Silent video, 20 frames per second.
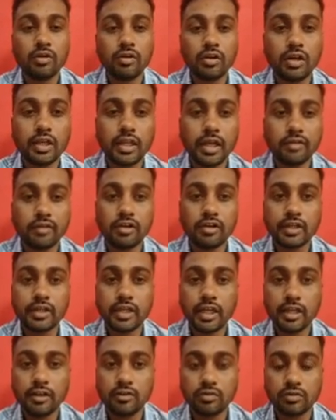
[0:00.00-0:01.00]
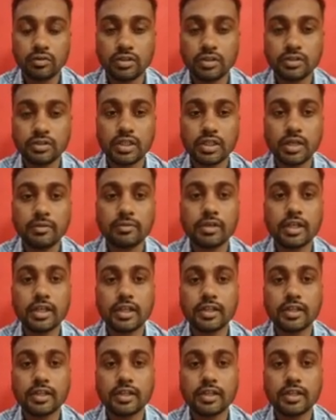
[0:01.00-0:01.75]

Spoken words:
only I will tell you concept,